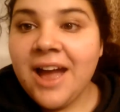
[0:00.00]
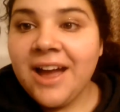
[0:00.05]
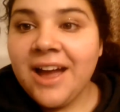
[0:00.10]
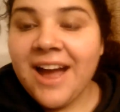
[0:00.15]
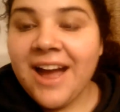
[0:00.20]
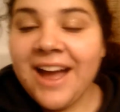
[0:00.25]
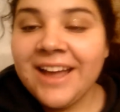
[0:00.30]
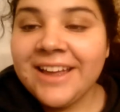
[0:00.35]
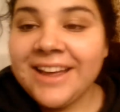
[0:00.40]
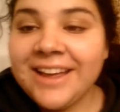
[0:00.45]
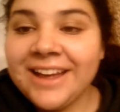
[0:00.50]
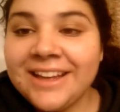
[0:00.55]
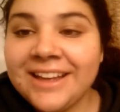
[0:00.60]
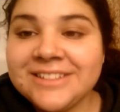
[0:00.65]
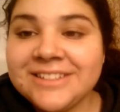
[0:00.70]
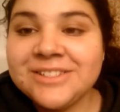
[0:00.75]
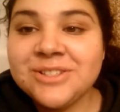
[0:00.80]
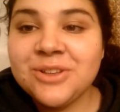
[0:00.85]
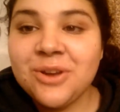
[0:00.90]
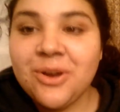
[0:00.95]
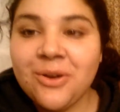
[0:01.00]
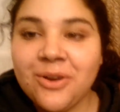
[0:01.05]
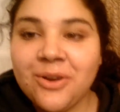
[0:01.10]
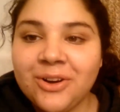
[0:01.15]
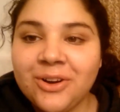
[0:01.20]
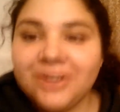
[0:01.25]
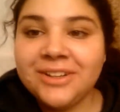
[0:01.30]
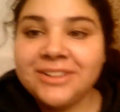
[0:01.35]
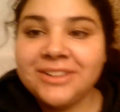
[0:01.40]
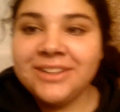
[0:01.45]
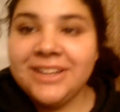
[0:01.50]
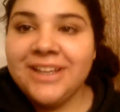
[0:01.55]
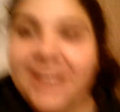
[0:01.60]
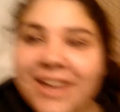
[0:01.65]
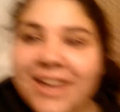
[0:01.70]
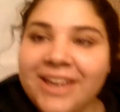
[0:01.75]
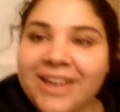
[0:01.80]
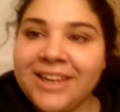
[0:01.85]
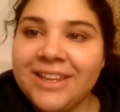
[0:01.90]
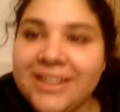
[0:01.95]
Hi guys, so currently
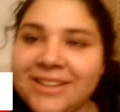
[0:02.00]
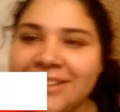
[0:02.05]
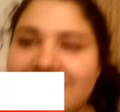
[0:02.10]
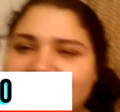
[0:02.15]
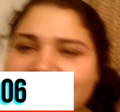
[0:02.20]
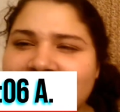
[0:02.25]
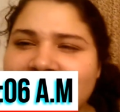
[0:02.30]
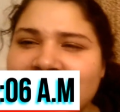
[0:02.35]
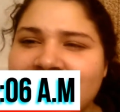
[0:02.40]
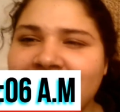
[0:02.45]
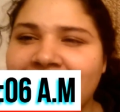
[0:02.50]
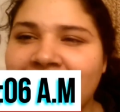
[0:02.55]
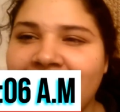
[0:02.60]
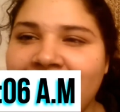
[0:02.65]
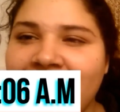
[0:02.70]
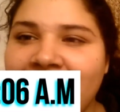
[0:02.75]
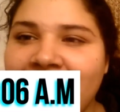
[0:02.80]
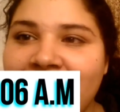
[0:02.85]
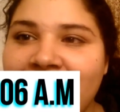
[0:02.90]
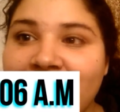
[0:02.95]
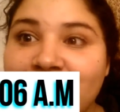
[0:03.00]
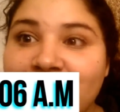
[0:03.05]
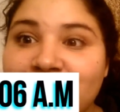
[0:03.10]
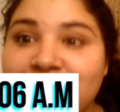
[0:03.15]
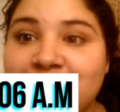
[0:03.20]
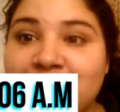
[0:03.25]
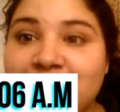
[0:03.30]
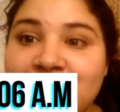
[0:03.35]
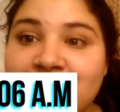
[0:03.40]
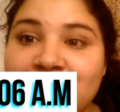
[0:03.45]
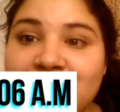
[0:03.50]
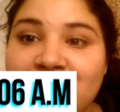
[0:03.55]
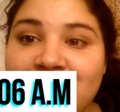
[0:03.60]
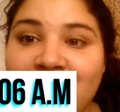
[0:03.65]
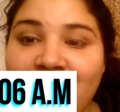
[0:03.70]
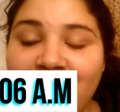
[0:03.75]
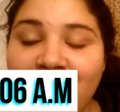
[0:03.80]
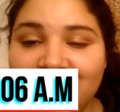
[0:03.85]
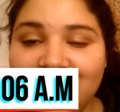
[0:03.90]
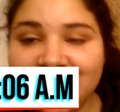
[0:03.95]
it's
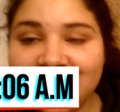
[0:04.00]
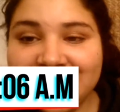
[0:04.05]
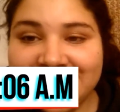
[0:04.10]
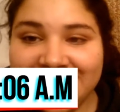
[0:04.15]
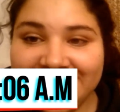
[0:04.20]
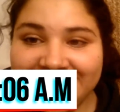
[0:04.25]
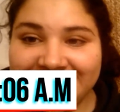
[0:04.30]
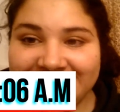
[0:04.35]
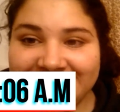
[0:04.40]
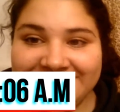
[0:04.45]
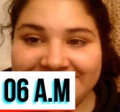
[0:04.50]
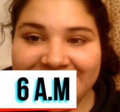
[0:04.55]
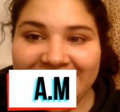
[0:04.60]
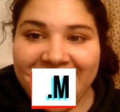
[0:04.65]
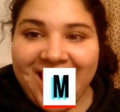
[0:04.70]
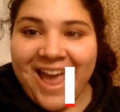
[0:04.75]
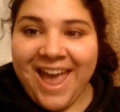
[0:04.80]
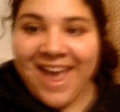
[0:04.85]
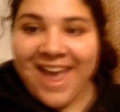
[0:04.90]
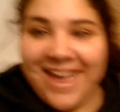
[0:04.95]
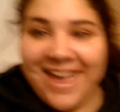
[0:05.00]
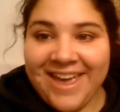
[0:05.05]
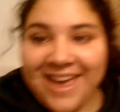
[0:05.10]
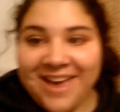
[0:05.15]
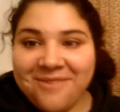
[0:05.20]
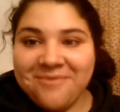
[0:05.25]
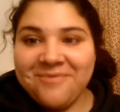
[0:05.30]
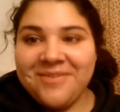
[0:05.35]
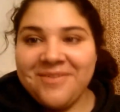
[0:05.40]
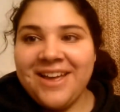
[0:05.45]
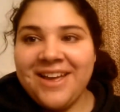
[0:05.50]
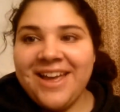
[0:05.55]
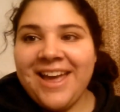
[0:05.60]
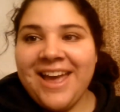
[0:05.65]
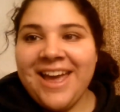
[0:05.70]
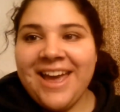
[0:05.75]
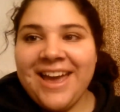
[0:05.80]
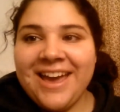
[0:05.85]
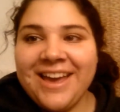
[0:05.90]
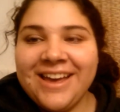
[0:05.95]
2:06 a.m.
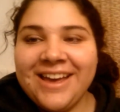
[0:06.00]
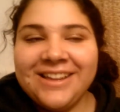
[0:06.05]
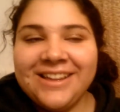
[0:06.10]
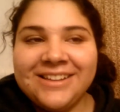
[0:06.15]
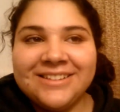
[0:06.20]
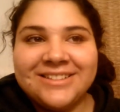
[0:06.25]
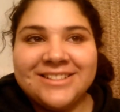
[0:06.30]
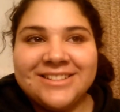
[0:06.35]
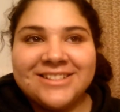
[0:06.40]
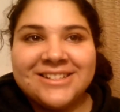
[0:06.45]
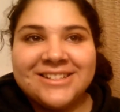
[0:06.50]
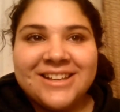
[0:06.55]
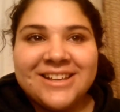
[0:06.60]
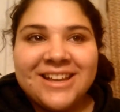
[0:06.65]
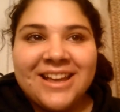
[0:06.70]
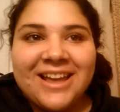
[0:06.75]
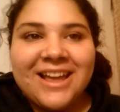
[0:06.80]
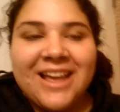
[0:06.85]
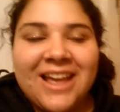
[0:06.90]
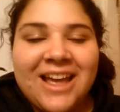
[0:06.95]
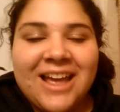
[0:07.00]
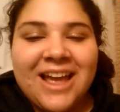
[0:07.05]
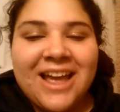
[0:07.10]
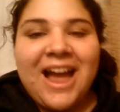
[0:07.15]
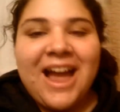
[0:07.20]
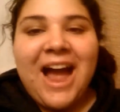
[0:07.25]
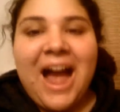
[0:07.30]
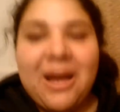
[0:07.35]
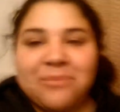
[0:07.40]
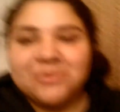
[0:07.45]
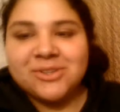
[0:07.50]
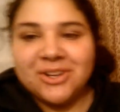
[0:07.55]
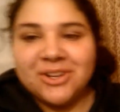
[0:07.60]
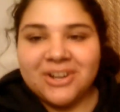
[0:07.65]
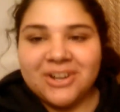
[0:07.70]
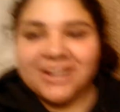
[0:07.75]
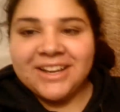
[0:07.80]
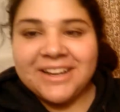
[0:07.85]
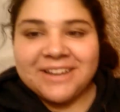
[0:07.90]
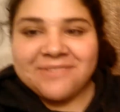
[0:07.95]
and I'm sorry
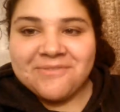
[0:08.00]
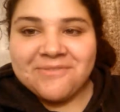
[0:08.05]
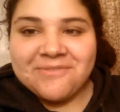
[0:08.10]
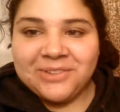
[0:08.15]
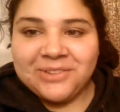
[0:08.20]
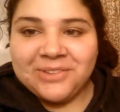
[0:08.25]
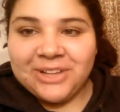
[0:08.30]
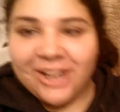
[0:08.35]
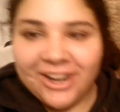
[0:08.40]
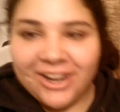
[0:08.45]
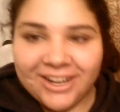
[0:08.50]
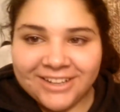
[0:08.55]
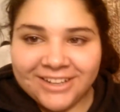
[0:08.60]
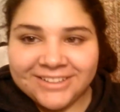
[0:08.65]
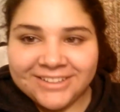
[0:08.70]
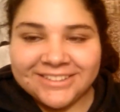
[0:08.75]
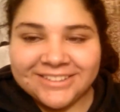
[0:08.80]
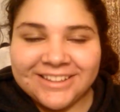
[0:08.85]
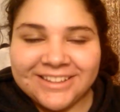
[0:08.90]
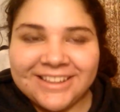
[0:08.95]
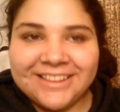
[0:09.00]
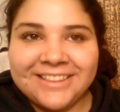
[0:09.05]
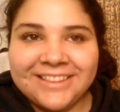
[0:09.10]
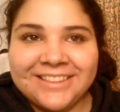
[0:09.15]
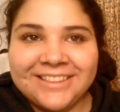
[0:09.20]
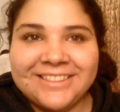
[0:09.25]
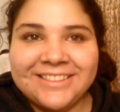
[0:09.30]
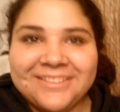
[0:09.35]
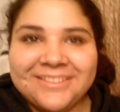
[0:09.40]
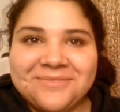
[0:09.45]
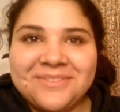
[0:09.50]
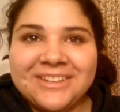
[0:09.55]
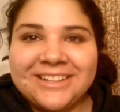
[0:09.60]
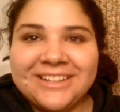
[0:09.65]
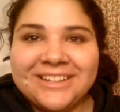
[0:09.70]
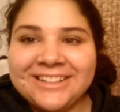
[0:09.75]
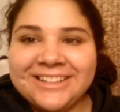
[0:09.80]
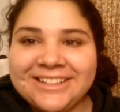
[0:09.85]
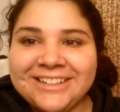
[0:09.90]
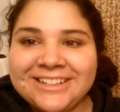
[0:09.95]
I didn't vlog
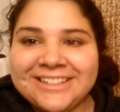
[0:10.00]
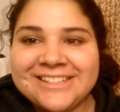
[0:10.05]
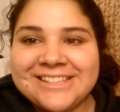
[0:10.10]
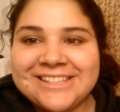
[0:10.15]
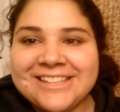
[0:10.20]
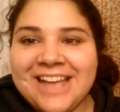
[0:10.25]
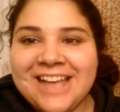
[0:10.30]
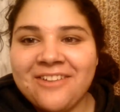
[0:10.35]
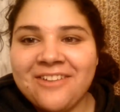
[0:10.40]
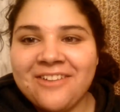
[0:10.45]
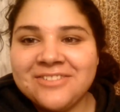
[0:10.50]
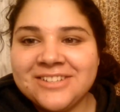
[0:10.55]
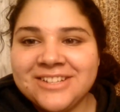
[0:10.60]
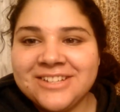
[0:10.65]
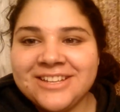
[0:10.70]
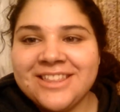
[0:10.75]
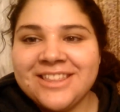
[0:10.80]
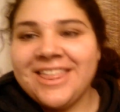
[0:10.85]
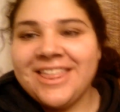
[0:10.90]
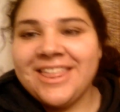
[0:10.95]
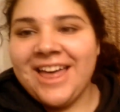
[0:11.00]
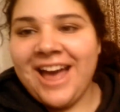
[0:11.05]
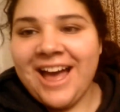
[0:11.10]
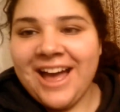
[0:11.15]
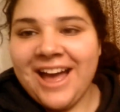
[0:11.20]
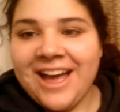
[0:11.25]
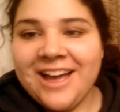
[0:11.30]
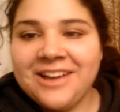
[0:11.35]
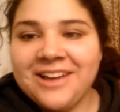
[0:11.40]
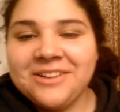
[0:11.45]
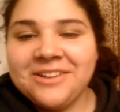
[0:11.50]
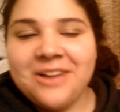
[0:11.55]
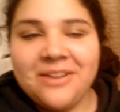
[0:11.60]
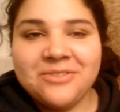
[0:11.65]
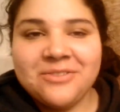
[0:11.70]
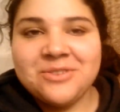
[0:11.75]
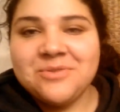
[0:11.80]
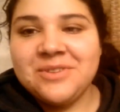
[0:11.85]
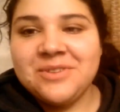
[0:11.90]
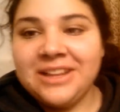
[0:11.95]
because after
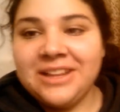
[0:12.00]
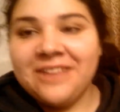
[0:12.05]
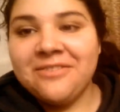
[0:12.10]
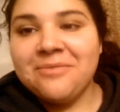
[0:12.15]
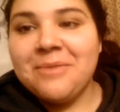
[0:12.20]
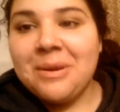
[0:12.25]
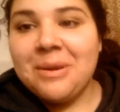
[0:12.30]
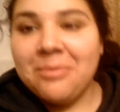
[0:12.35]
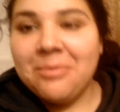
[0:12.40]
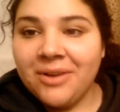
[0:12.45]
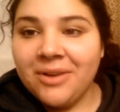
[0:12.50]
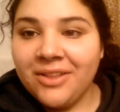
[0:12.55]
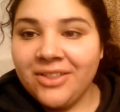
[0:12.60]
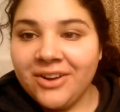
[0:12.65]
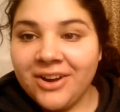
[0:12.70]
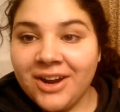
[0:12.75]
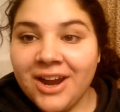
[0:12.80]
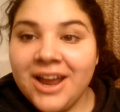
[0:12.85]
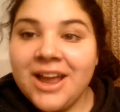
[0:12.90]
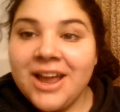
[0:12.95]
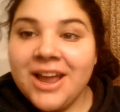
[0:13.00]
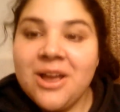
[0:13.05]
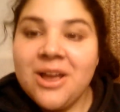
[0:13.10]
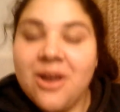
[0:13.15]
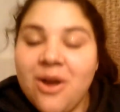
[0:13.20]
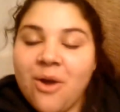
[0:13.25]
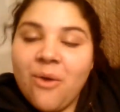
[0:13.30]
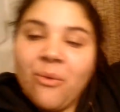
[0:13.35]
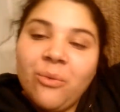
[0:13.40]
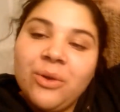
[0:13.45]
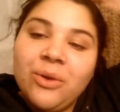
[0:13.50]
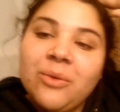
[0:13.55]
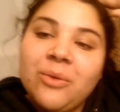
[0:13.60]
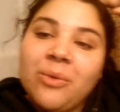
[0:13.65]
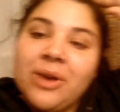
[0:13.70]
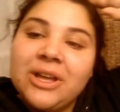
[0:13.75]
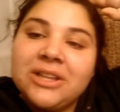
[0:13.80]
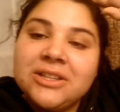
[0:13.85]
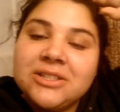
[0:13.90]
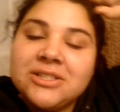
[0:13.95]
we left my brother, we
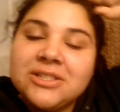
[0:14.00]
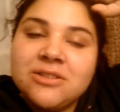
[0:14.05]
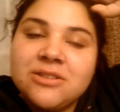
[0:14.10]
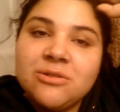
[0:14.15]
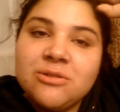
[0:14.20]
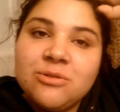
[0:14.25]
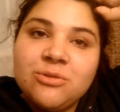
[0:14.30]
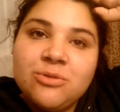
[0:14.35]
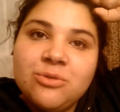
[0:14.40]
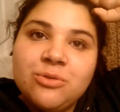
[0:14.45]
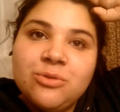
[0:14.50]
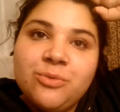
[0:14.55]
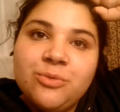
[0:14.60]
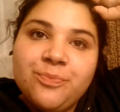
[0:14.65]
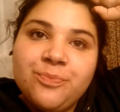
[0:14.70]
went to